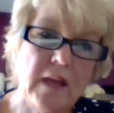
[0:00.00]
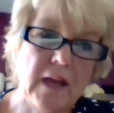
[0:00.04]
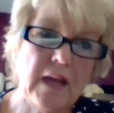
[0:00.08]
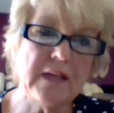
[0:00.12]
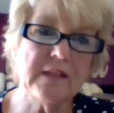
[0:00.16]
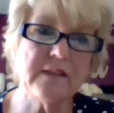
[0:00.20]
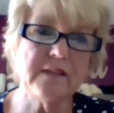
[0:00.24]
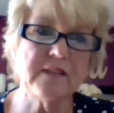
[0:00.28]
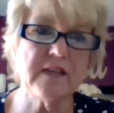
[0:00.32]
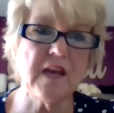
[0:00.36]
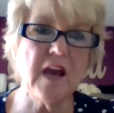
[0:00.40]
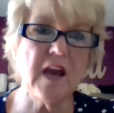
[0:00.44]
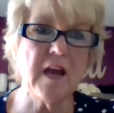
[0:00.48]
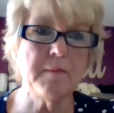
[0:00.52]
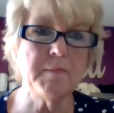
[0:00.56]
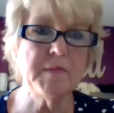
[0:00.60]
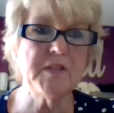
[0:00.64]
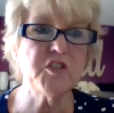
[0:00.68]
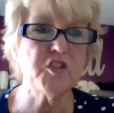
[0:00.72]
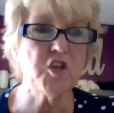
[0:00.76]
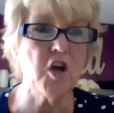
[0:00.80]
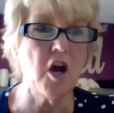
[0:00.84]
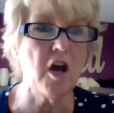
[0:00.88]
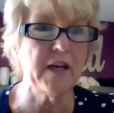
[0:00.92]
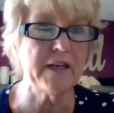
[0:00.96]
As time
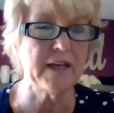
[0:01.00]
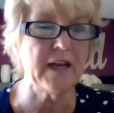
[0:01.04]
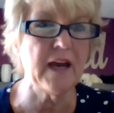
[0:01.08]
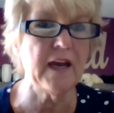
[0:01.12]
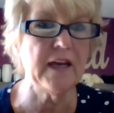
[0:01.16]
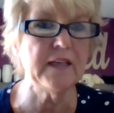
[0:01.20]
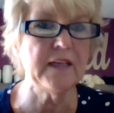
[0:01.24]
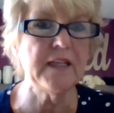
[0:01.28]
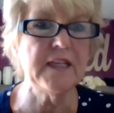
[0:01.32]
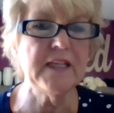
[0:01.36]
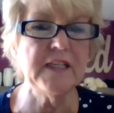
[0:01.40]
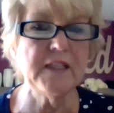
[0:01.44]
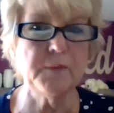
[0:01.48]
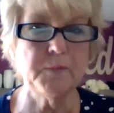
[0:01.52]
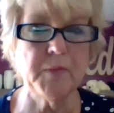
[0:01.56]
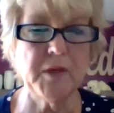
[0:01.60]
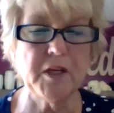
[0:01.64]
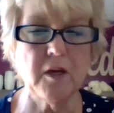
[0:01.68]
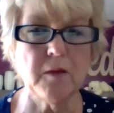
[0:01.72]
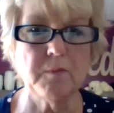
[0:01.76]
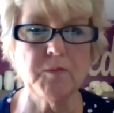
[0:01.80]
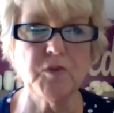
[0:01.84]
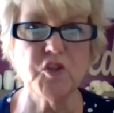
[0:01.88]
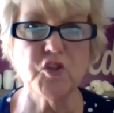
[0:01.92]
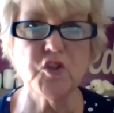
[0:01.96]
has gone on, he's
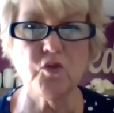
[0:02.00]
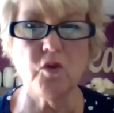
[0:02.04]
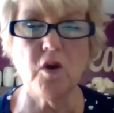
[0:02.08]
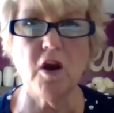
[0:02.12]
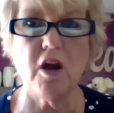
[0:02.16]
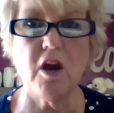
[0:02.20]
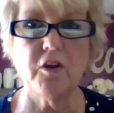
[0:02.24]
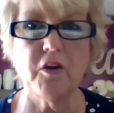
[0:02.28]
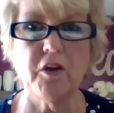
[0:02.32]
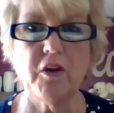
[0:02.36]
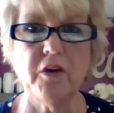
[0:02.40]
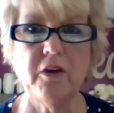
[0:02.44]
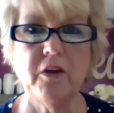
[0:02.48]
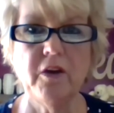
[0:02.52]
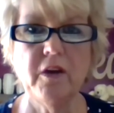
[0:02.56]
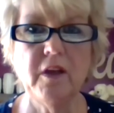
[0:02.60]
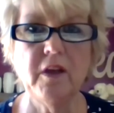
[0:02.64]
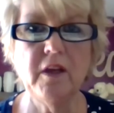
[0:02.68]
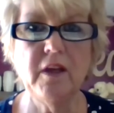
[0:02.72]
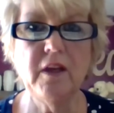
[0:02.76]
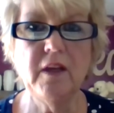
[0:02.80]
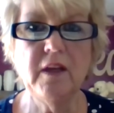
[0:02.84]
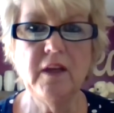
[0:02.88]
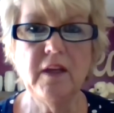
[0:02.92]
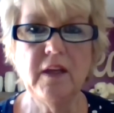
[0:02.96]
become stronger
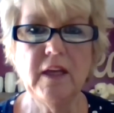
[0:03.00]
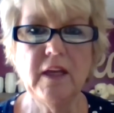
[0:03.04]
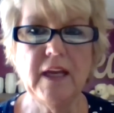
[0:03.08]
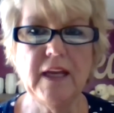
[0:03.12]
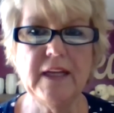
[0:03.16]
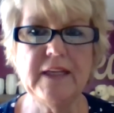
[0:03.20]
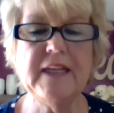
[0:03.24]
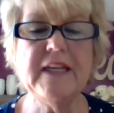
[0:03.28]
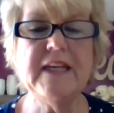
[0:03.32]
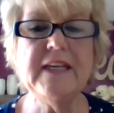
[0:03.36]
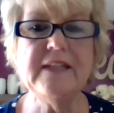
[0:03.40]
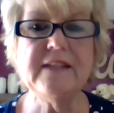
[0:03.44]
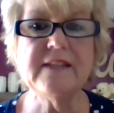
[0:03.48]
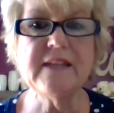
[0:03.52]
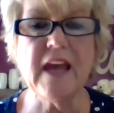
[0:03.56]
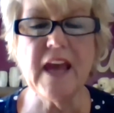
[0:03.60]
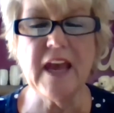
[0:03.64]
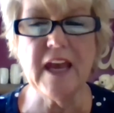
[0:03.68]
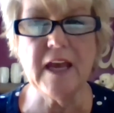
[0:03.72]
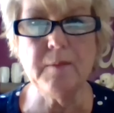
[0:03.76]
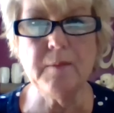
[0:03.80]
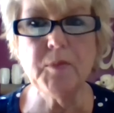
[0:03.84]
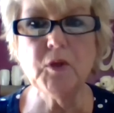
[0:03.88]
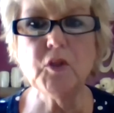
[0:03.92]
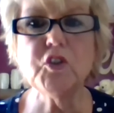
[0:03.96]
and he's
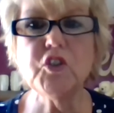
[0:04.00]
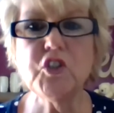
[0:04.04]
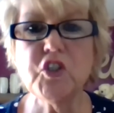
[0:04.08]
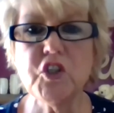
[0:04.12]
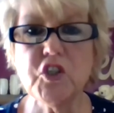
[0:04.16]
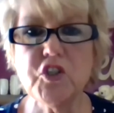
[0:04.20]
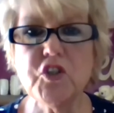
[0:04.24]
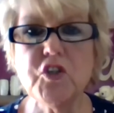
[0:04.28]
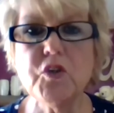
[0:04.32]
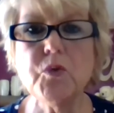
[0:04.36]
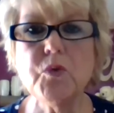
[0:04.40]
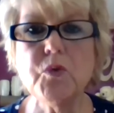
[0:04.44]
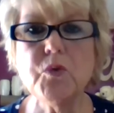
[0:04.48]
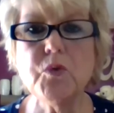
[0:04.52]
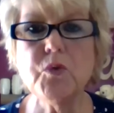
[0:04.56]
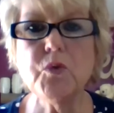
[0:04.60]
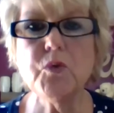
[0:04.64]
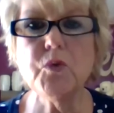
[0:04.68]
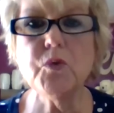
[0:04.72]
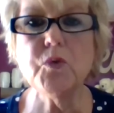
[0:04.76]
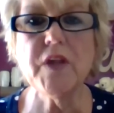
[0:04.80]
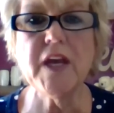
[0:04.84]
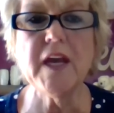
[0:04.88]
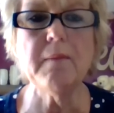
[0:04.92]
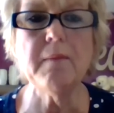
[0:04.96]
able to do that
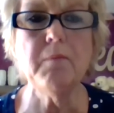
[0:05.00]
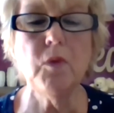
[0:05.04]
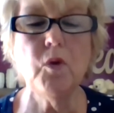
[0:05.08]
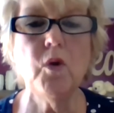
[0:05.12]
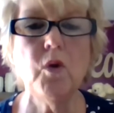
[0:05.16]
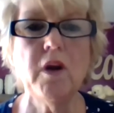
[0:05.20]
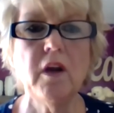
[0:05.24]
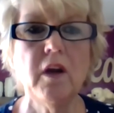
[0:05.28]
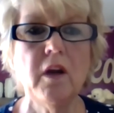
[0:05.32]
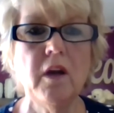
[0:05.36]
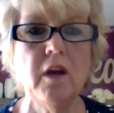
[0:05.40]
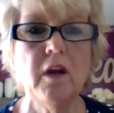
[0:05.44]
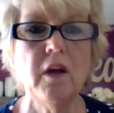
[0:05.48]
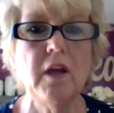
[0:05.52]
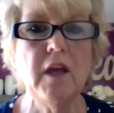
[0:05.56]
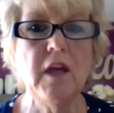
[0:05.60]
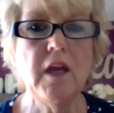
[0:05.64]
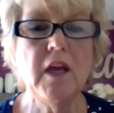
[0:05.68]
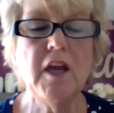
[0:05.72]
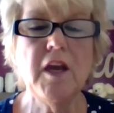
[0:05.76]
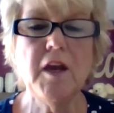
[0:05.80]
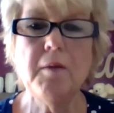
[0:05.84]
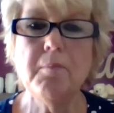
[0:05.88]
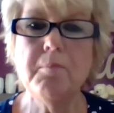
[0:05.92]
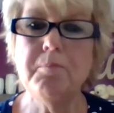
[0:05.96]
more.
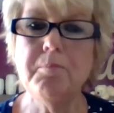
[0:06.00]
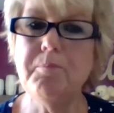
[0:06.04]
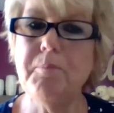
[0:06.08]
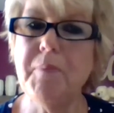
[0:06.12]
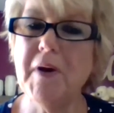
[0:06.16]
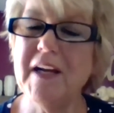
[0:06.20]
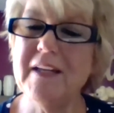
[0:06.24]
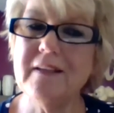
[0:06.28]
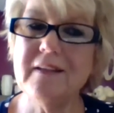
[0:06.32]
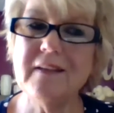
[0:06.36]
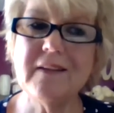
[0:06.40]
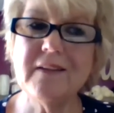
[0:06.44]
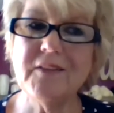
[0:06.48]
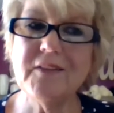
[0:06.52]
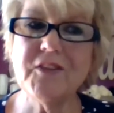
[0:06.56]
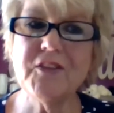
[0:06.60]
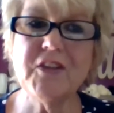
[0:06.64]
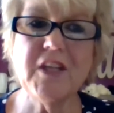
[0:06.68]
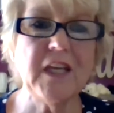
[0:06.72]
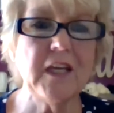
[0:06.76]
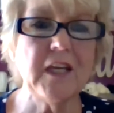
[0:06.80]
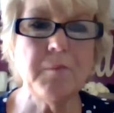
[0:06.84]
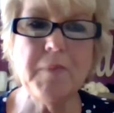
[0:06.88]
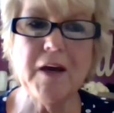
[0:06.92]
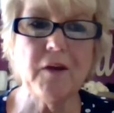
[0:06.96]
But think
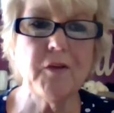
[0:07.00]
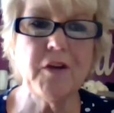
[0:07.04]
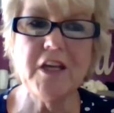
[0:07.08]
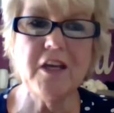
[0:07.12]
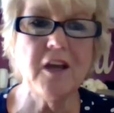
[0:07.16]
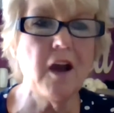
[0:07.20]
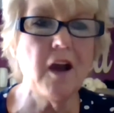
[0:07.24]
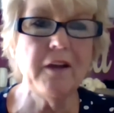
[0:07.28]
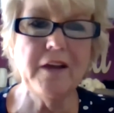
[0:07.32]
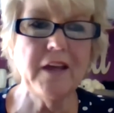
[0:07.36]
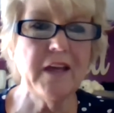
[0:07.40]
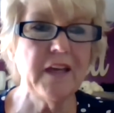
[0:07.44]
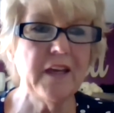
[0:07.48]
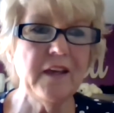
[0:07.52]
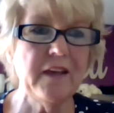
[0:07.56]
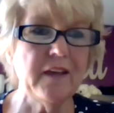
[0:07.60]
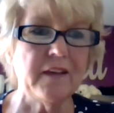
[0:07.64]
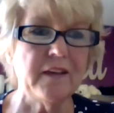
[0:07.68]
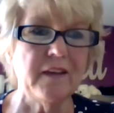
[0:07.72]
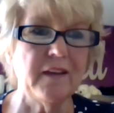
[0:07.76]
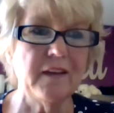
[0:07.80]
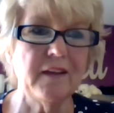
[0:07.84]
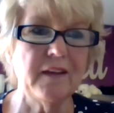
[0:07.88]
about a young kid.